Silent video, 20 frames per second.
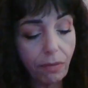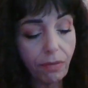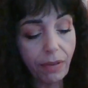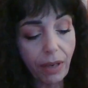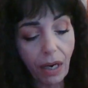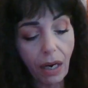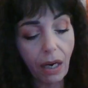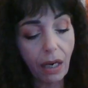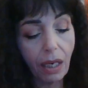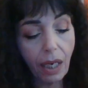
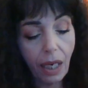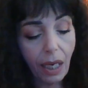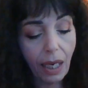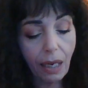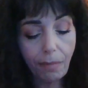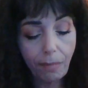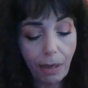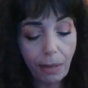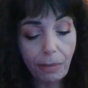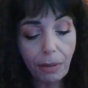fair.
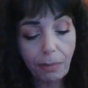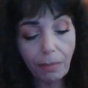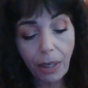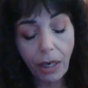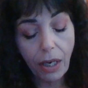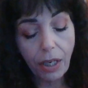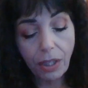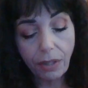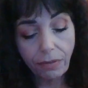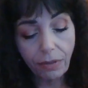Maybe
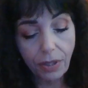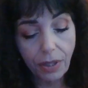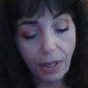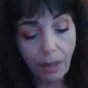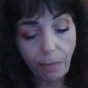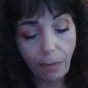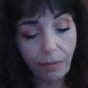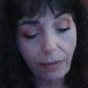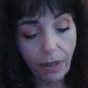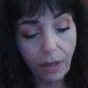marriage for
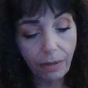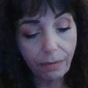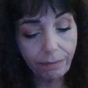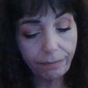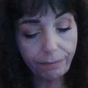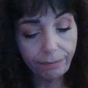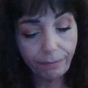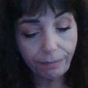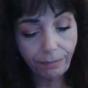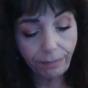some of you.
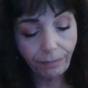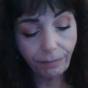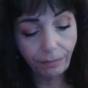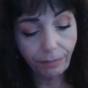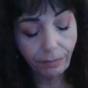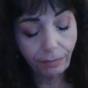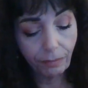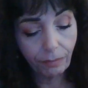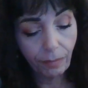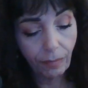
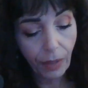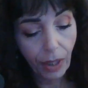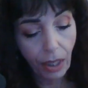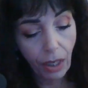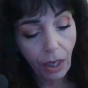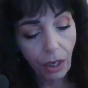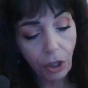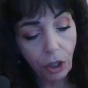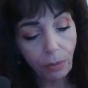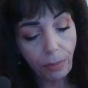
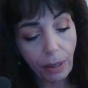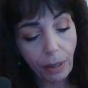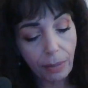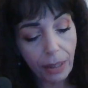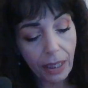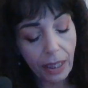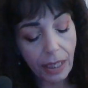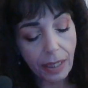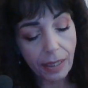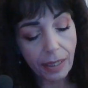You may be
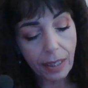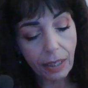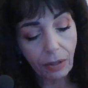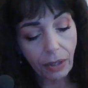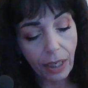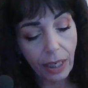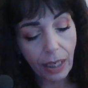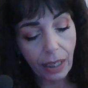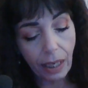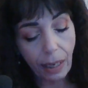
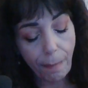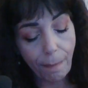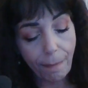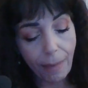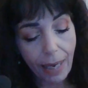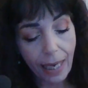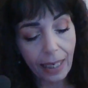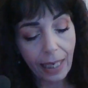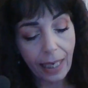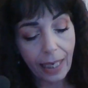considering
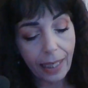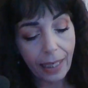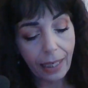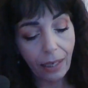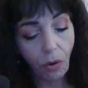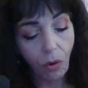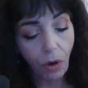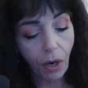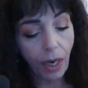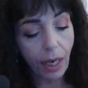making
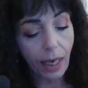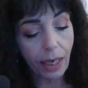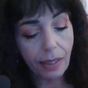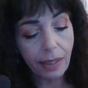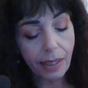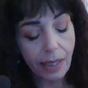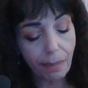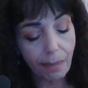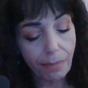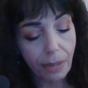or
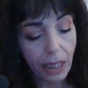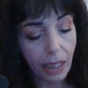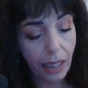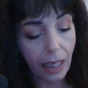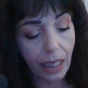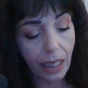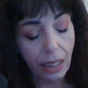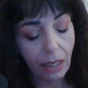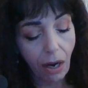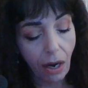accepting
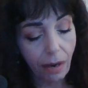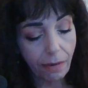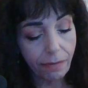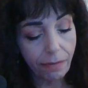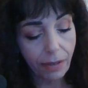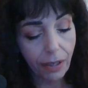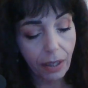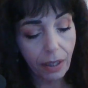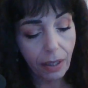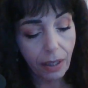an
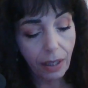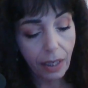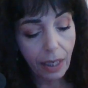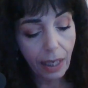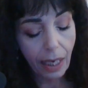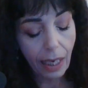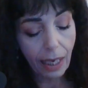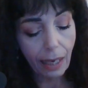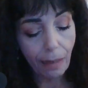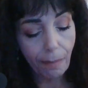offer.
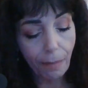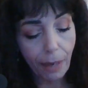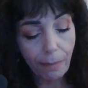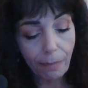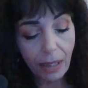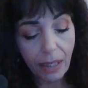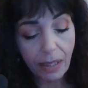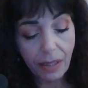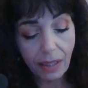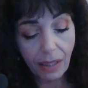It might
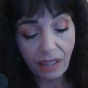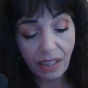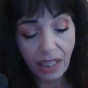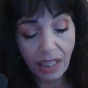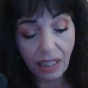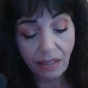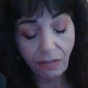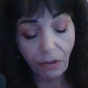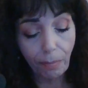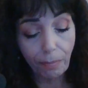be a
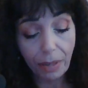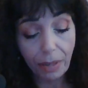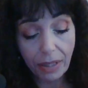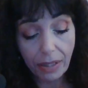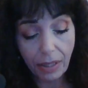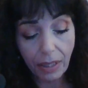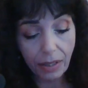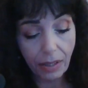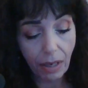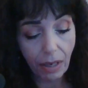successful
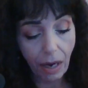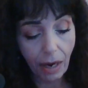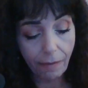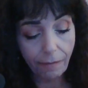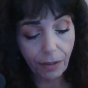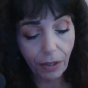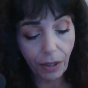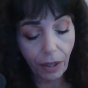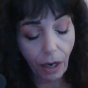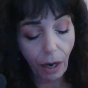business
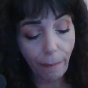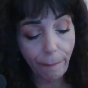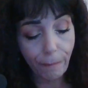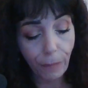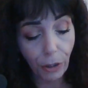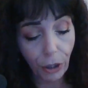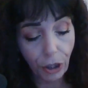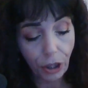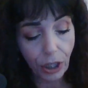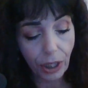offer, a
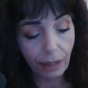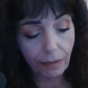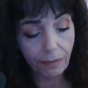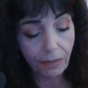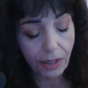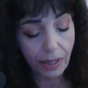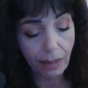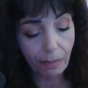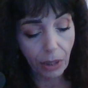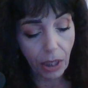merging of
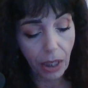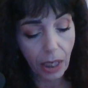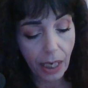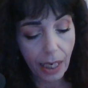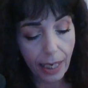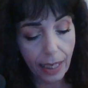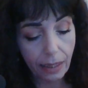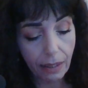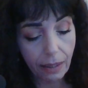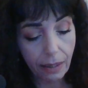some
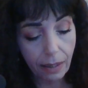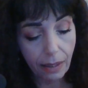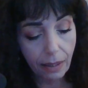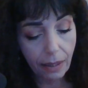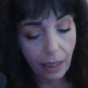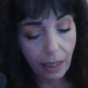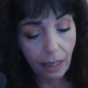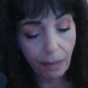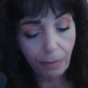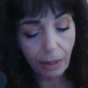kind.
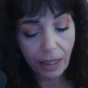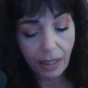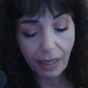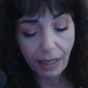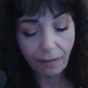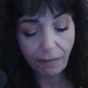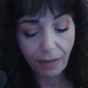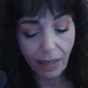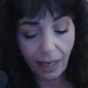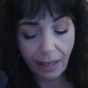Because
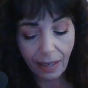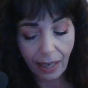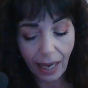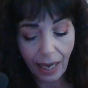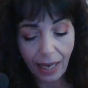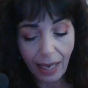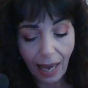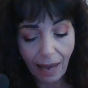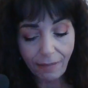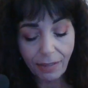
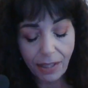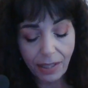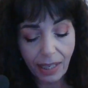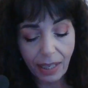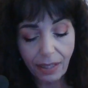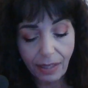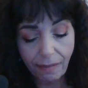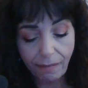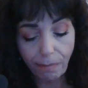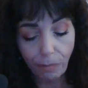I have a
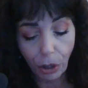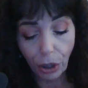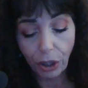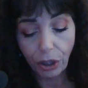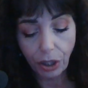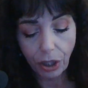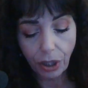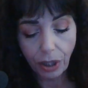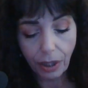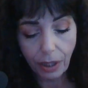sense of
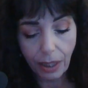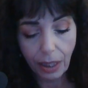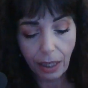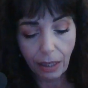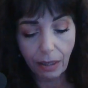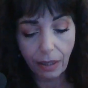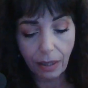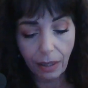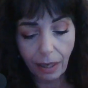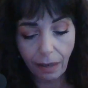merge
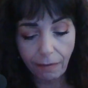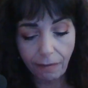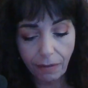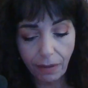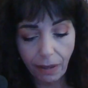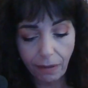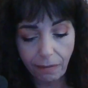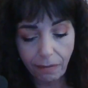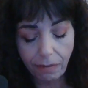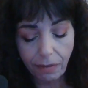here,
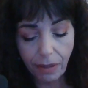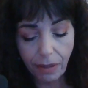of